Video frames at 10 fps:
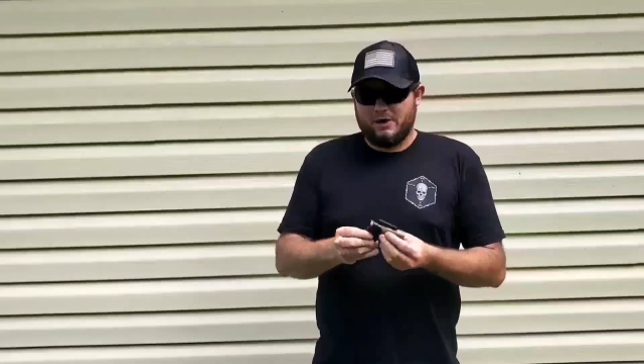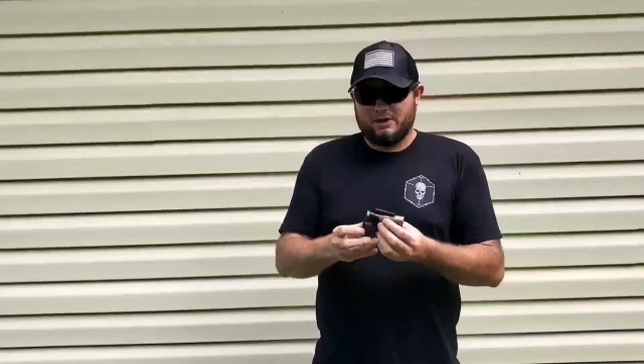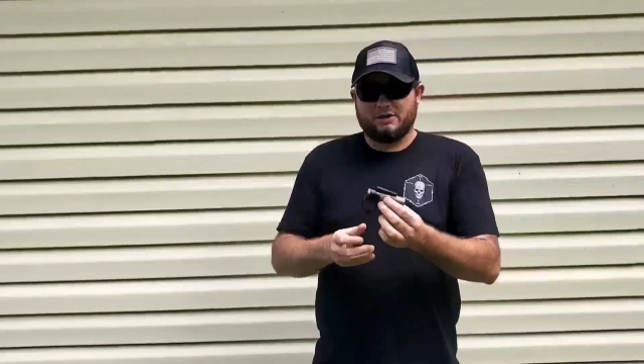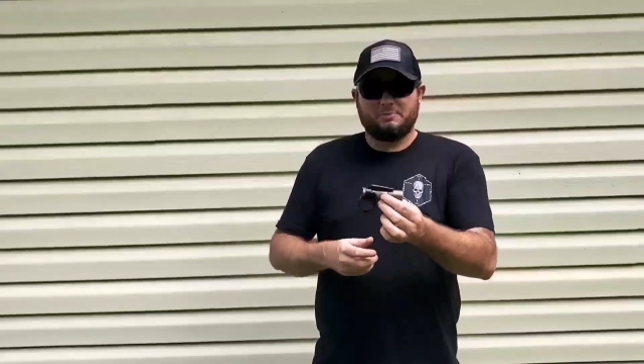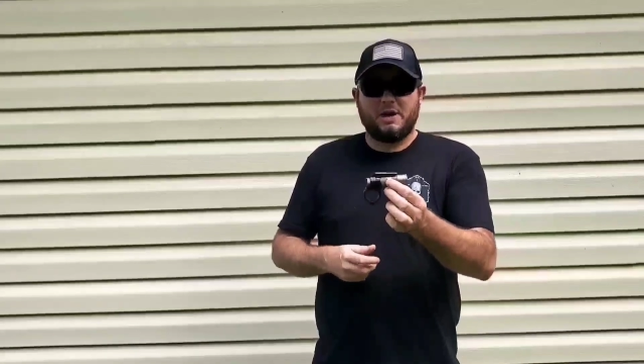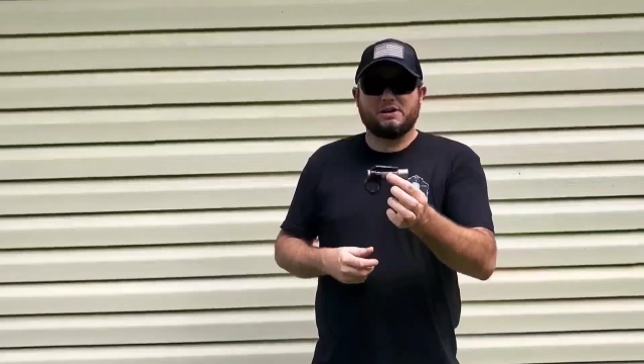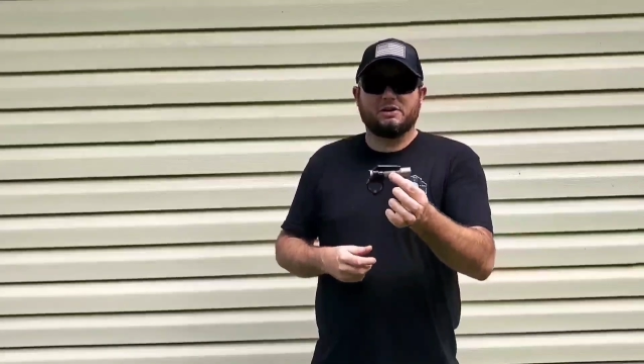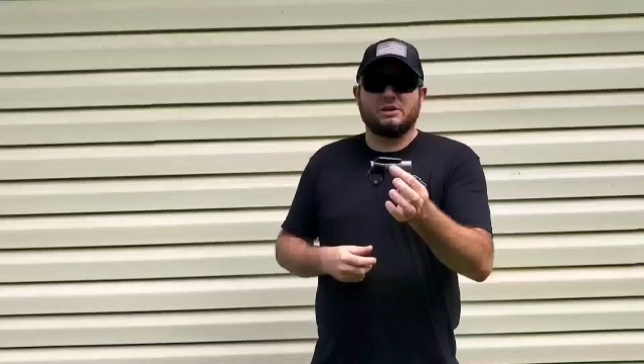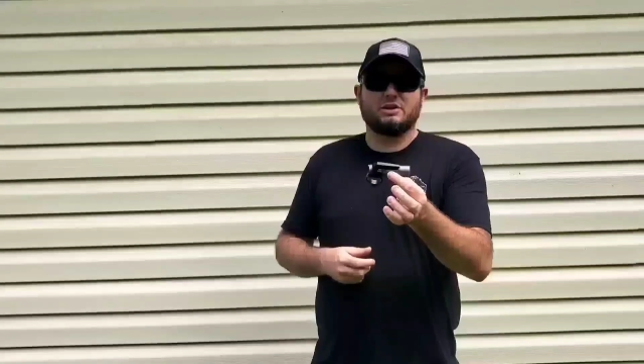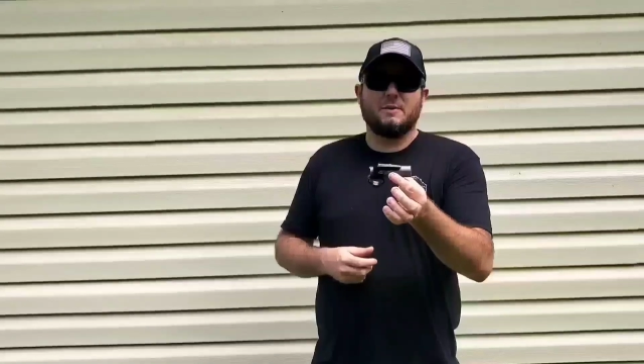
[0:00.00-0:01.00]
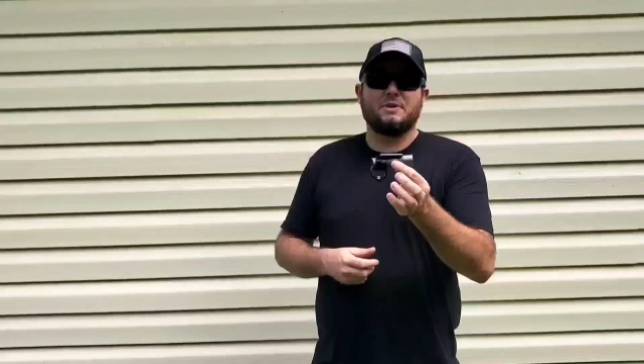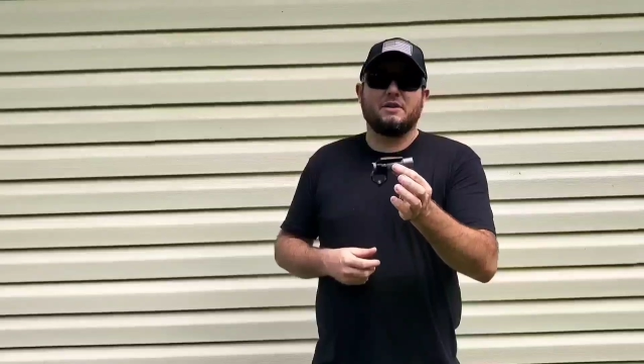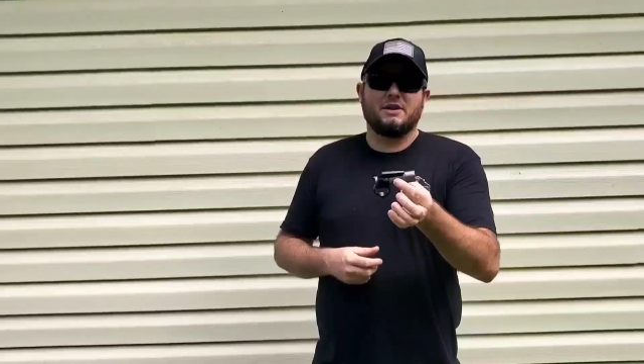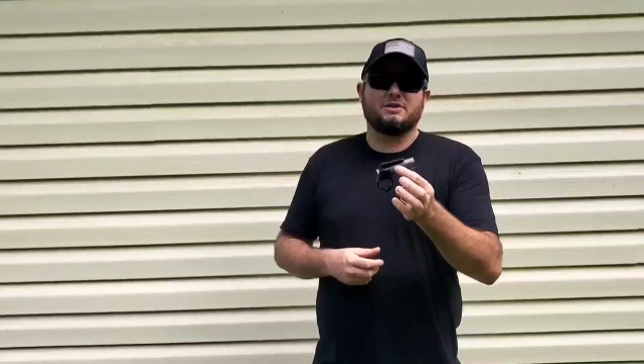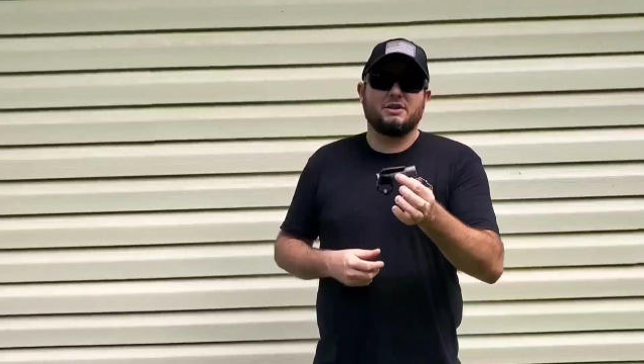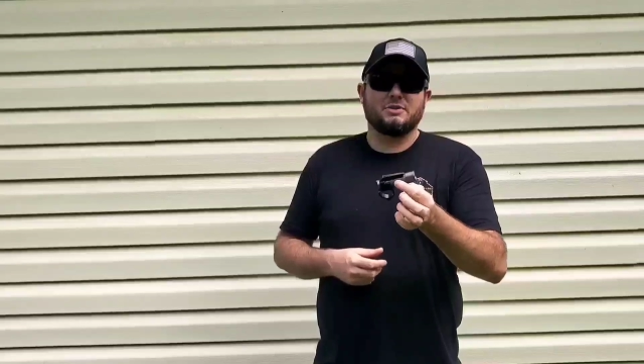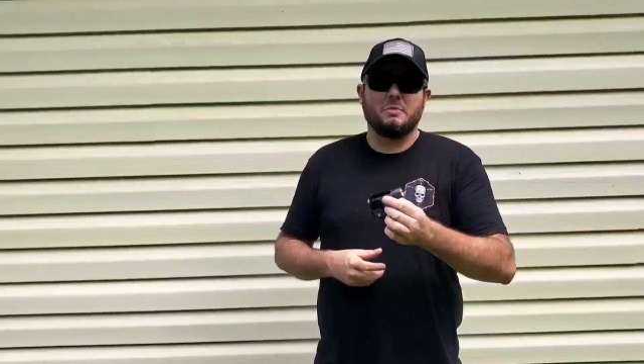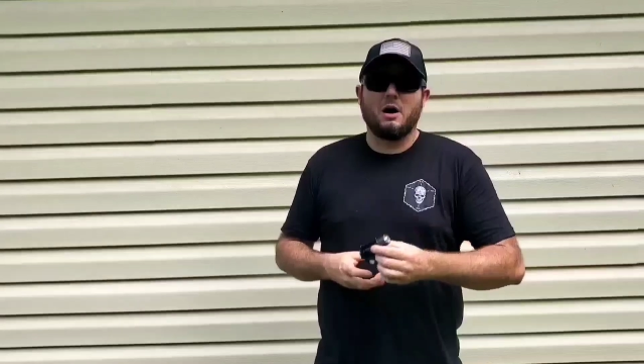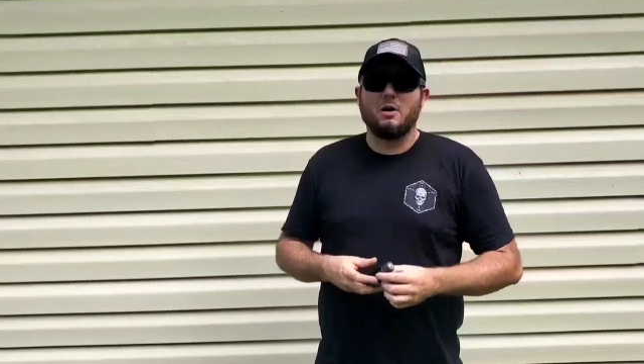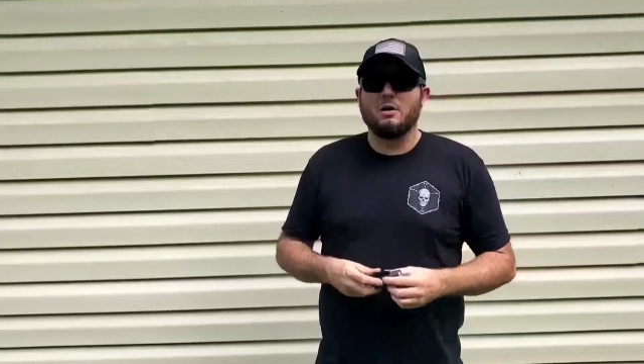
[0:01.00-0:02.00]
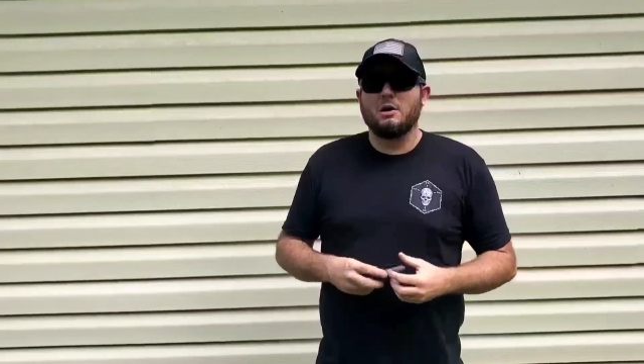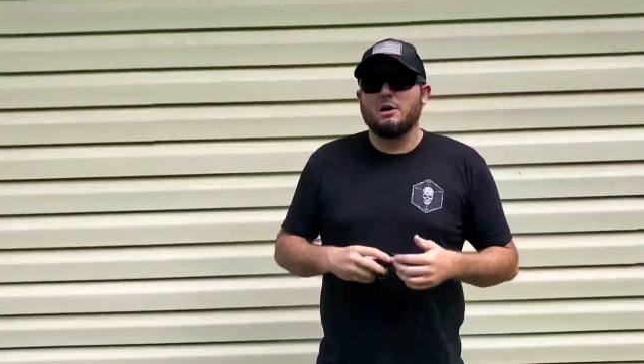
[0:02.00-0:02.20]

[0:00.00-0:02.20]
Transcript: especially something that's this small,